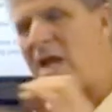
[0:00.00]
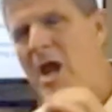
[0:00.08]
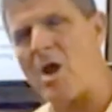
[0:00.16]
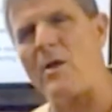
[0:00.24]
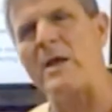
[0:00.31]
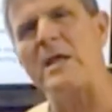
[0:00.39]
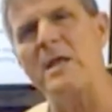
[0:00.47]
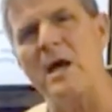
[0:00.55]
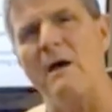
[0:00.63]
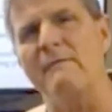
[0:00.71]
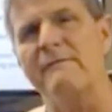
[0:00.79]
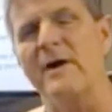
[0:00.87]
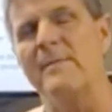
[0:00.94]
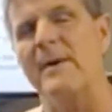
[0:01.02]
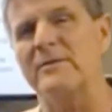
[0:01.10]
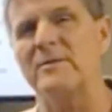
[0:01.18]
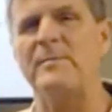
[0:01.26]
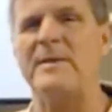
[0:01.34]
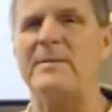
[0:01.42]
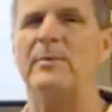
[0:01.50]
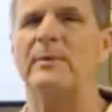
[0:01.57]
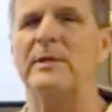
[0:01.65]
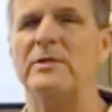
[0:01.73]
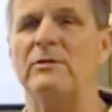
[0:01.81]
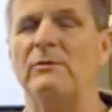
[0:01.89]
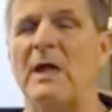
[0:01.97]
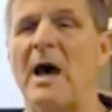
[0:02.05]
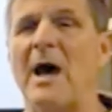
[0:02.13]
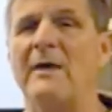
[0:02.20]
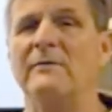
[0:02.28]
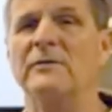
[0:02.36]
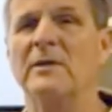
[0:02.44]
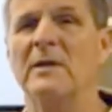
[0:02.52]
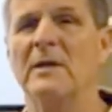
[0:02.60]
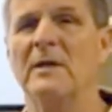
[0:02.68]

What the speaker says: caring enough about the people in your lives.